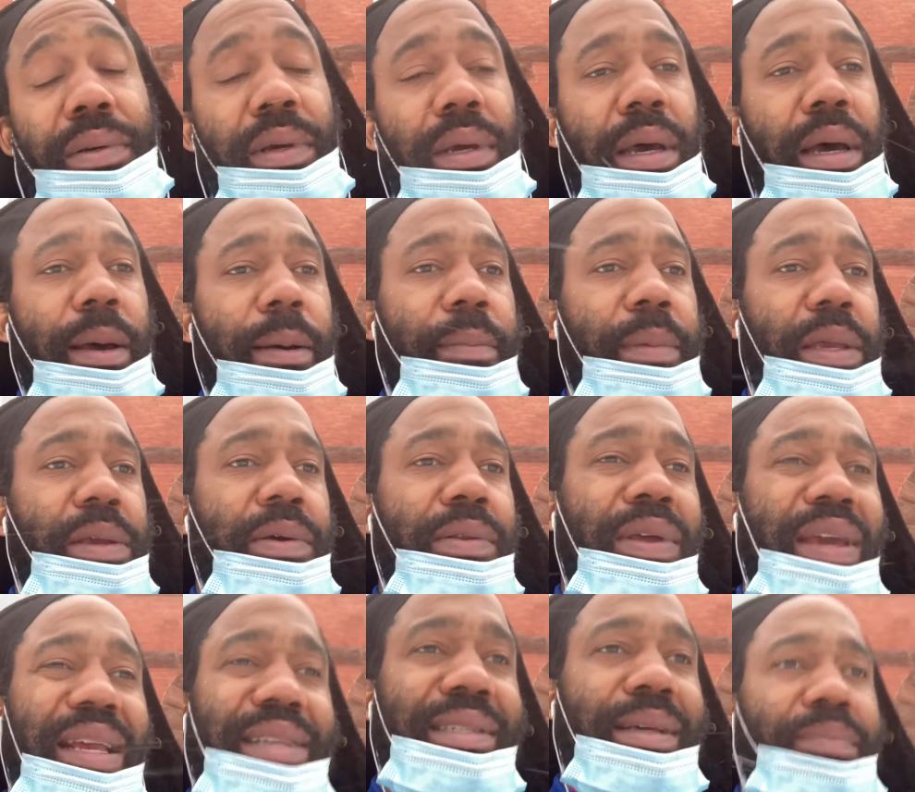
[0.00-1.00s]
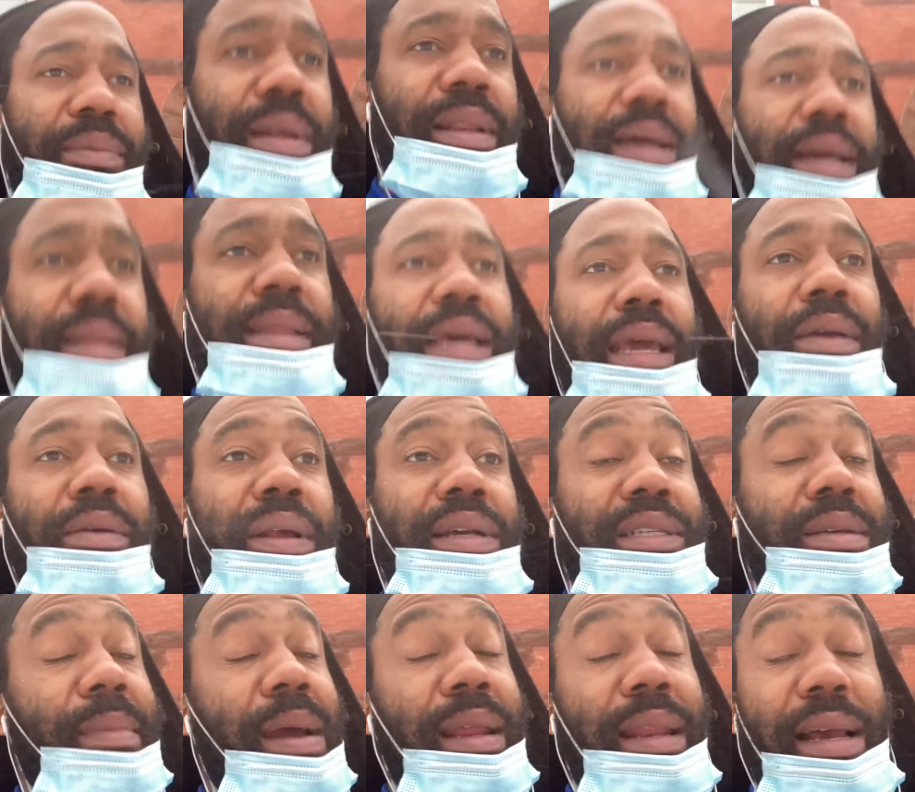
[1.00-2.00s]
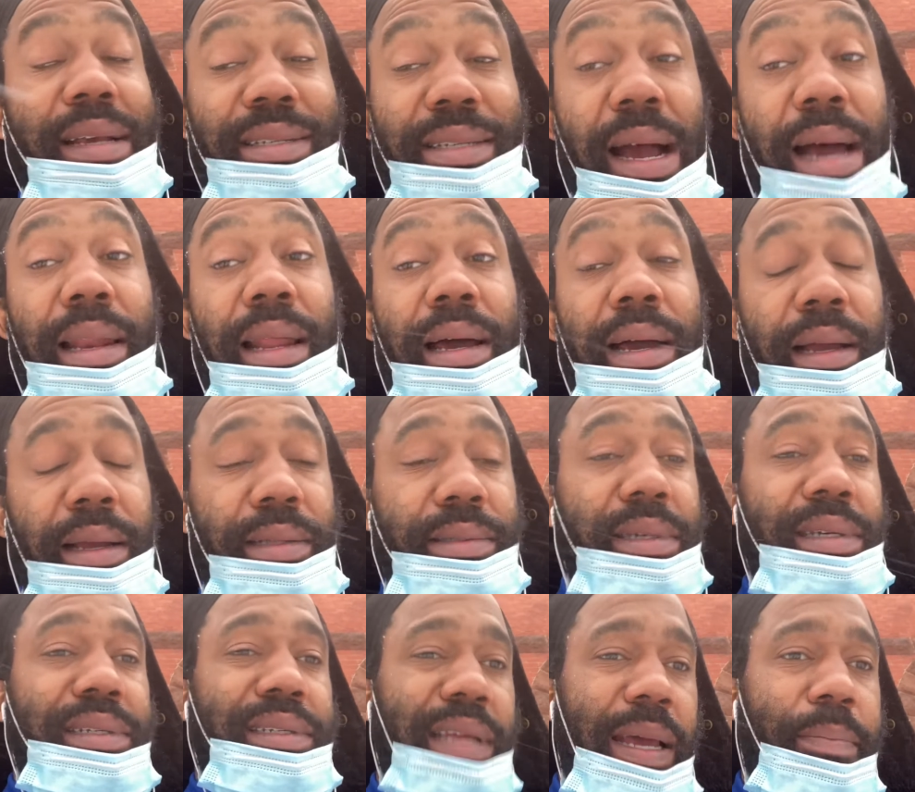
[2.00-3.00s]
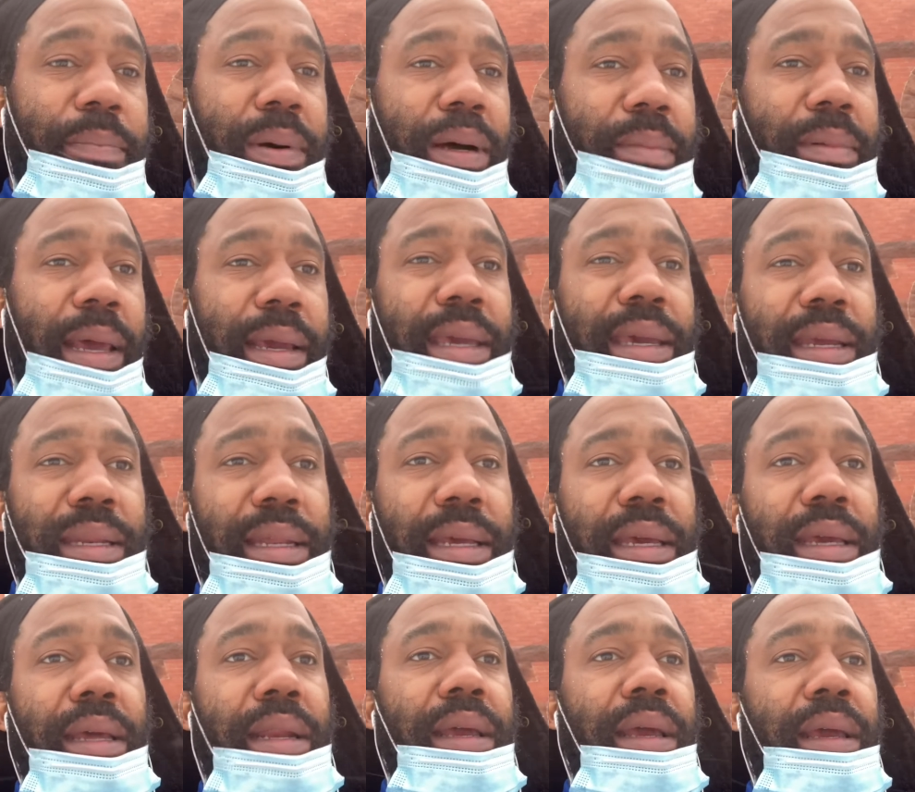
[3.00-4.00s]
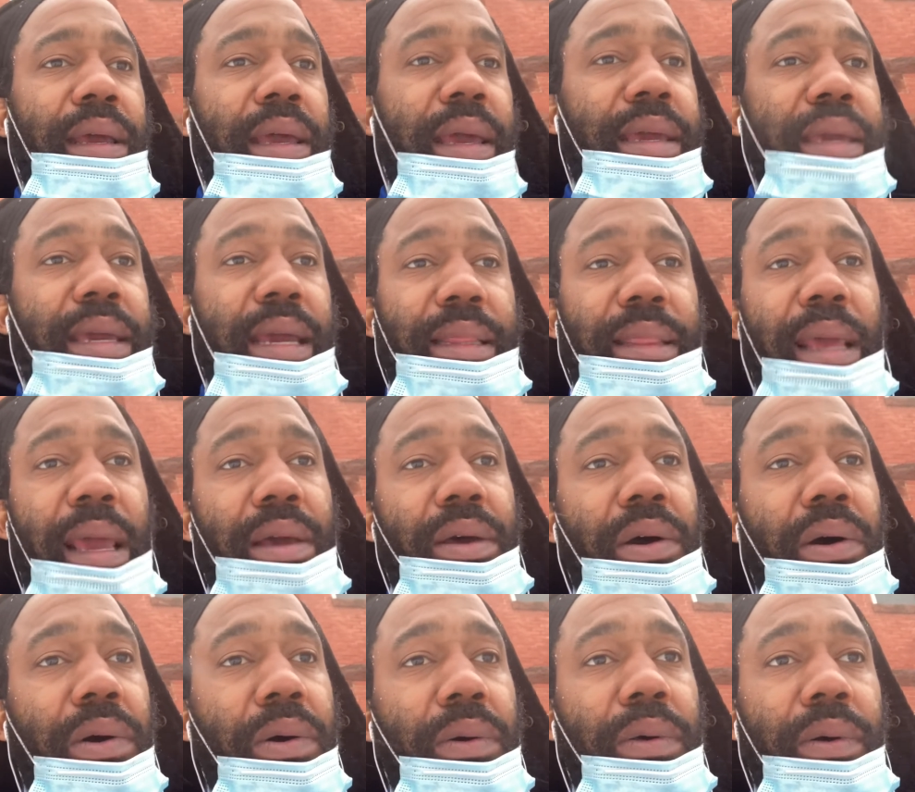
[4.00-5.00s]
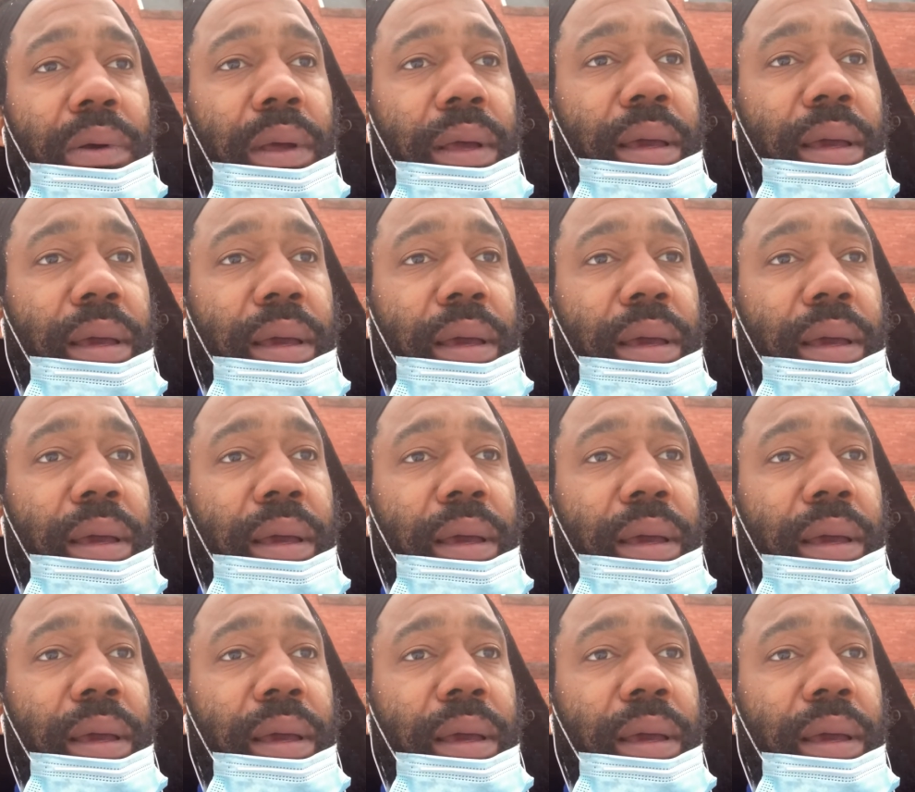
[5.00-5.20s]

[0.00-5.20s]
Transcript: Um, and you need something like that. You need somebody like Salah to step up like he did and get that goal.